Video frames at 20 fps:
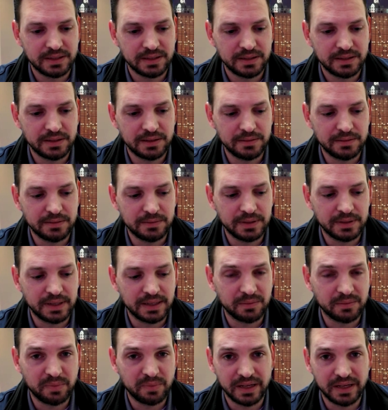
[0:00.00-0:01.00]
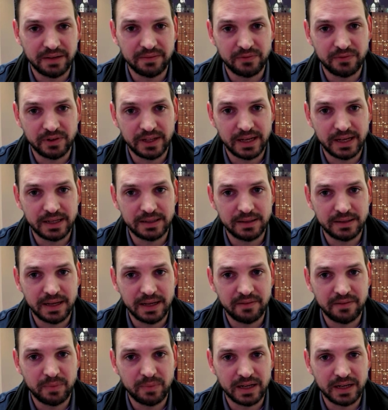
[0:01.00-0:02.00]
you have to plan for that and
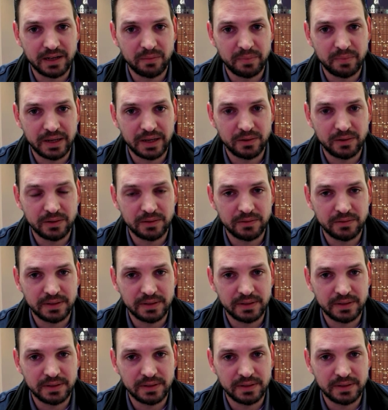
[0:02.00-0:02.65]
have backup power.